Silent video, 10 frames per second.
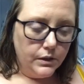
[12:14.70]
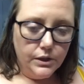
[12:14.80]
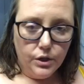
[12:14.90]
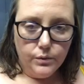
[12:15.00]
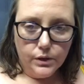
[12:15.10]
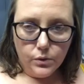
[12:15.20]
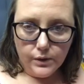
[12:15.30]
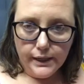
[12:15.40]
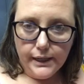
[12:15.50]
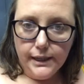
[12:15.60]
you know,
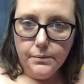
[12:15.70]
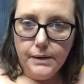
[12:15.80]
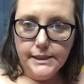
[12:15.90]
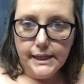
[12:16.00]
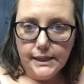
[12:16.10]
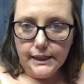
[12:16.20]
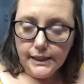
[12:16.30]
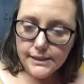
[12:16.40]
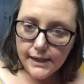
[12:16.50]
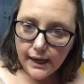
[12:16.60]
recording my daily
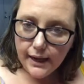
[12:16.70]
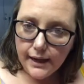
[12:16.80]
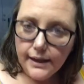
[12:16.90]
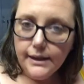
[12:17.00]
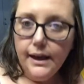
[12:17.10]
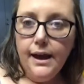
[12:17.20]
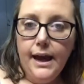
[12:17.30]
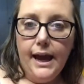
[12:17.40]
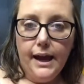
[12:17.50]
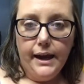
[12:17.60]
intake,
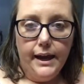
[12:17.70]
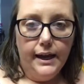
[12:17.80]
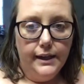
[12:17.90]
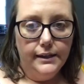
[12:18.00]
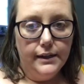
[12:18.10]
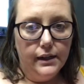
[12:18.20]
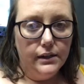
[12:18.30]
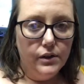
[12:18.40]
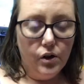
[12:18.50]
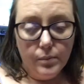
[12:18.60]
and
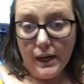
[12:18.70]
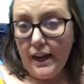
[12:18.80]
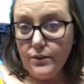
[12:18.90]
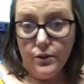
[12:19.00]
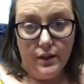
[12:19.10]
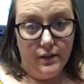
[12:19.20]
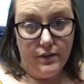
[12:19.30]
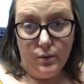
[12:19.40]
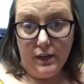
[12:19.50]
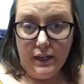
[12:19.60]
you know, I'm gonna have to do that if
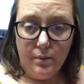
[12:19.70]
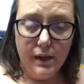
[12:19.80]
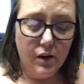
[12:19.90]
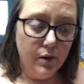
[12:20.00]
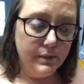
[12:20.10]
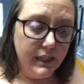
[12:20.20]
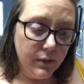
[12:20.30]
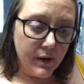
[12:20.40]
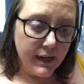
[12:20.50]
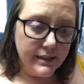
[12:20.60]
I want to count my carbs
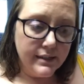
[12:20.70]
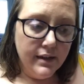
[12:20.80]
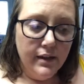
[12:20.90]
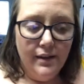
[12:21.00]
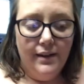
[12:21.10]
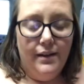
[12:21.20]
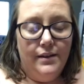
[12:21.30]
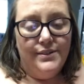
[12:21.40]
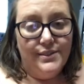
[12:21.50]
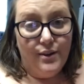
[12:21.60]
anyways.
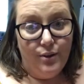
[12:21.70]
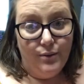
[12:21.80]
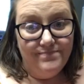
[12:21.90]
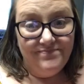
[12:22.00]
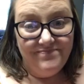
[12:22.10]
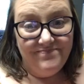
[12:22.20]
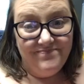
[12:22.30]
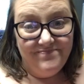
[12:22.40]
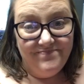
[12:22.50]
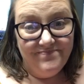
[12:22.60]
So
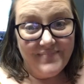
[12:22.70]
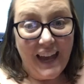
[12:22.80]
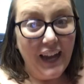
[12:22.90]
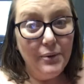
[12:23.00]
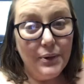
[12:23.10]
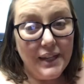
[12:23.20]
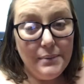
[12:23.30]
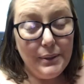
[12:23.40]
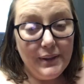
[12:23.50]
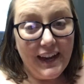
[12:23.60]
I will
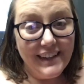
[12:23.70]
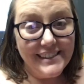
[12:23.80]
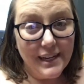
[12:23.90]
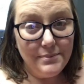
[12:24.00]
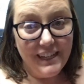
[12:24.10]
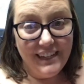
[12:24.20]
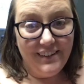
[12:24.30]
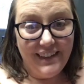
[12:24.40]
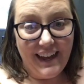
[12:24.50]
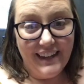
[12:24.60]
keep you guys updated
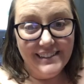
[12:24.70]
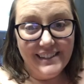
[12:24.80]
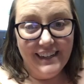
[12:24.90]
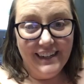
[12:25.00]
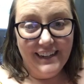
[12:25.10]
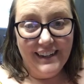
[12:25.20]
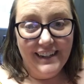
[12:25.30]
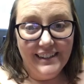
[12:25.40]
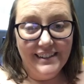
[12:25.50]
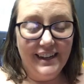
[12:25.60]
on that,
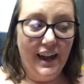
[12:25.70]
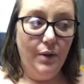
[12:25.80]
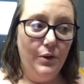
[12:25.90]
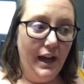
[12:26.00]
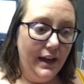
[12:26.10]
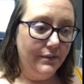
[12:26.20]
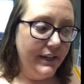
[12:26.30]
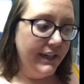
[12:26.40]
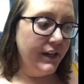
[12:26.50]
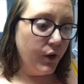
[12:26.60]
and I will have
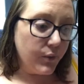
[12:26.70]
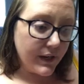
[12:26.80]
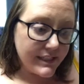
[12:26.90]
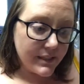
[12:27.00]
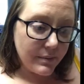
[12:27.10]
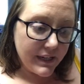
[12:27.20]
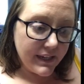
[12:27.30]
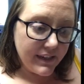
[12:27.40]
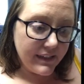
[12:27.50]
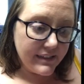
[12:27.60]
keto
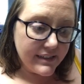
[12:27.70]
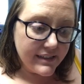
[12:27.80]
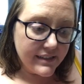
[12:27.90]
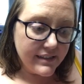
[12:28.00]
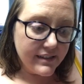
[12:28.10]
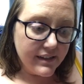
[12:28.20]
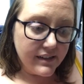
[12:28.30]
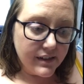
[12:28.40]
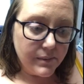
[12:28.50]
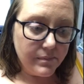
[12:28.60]
recipes
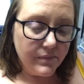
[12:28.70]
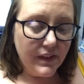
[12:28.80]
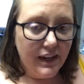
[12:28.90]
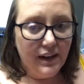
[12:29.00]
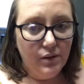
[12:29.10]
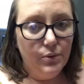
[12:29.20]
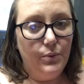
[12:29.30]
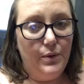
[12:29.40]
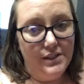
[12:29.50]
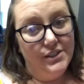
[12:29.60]
that I will
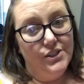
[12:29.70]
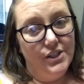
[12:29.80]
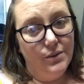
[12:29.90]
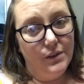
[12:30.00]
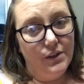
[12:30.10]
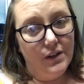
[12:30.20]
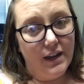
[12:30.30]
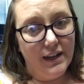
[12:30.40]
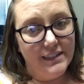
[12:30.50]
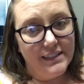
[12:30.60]
want to share with you
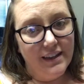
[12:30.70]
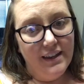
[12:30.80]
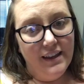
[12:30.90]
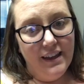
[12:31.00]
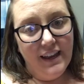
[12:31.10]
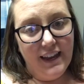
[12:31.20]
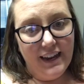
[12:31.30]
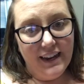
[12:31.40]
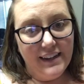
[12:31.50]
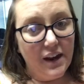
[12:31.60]
guys,
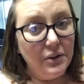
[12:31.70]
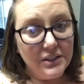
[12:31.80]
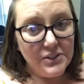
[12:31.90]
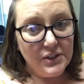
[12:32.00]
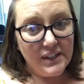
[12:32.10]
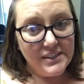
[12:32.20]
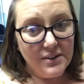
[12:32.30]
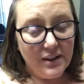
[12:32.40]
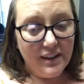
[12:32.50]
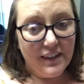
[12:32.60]
and I'll let you guys
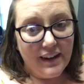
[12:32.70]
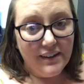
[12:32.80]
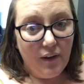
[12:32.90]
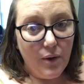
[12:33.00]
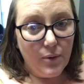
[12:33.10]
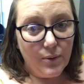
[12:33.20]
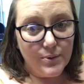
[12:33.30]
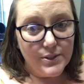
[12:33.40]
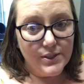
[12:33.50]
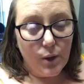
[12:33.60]
know how that
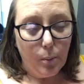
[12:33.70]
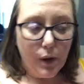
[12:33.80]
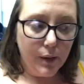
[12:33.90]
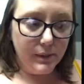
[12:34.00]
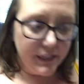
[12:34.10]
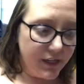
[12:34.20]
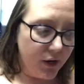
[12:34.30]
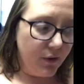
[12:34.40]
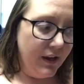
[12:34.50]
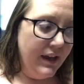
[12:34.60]
goes. So probably, you
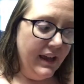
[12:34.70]
know,